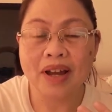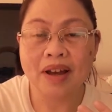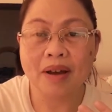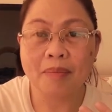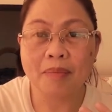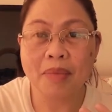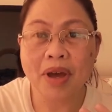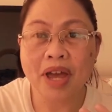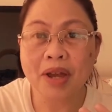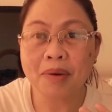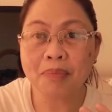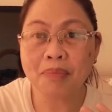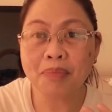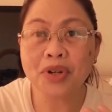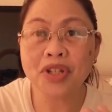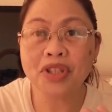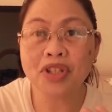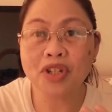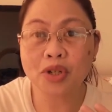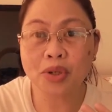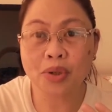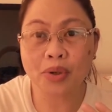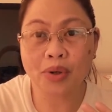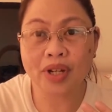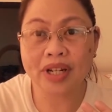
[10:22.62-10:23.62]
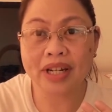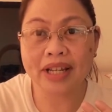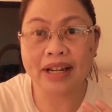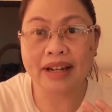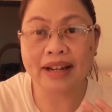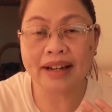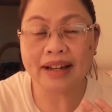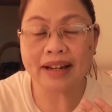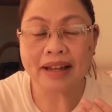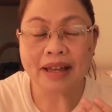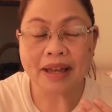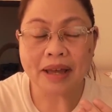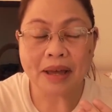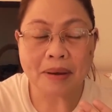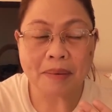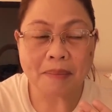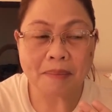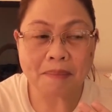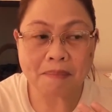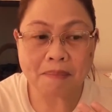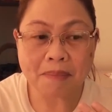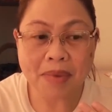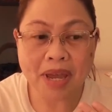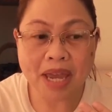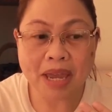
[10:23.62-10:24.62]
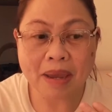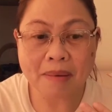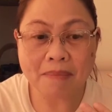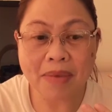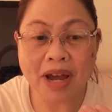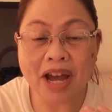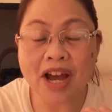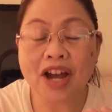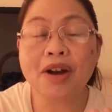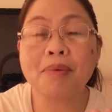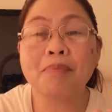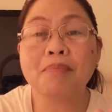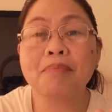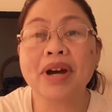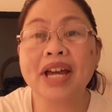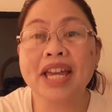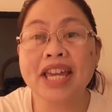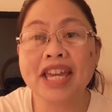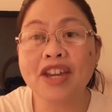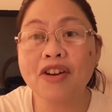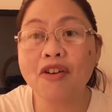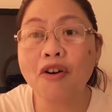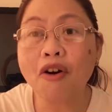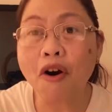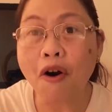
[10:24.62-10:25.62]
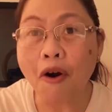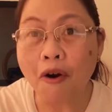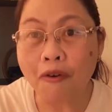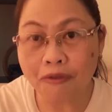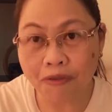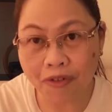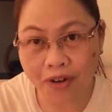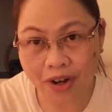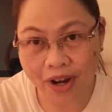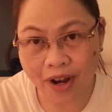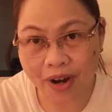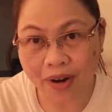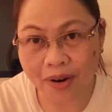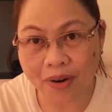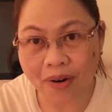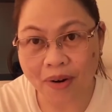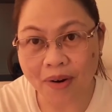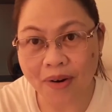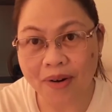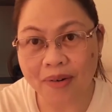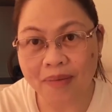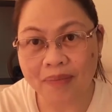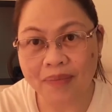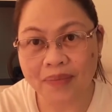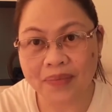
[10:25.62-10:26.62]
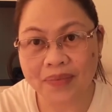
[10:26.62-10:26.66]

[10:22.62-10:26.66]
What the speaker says: I am pretty sure na may ma-i-offer ako